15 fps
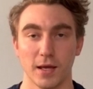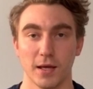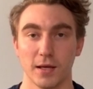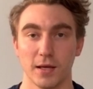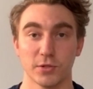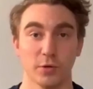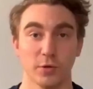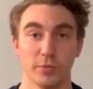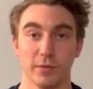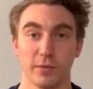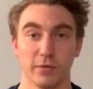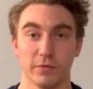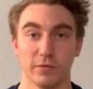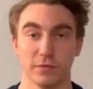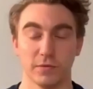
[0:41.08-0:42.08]
It's all been a
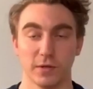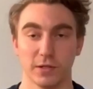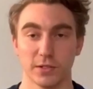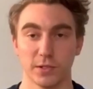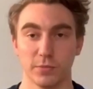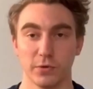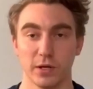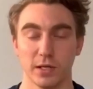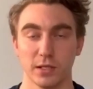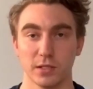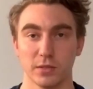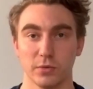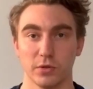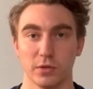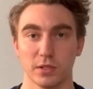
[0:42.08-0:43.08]
bit of a surprise,
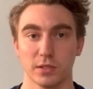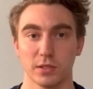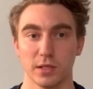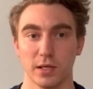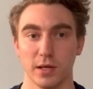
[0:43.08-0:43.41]
to be honest.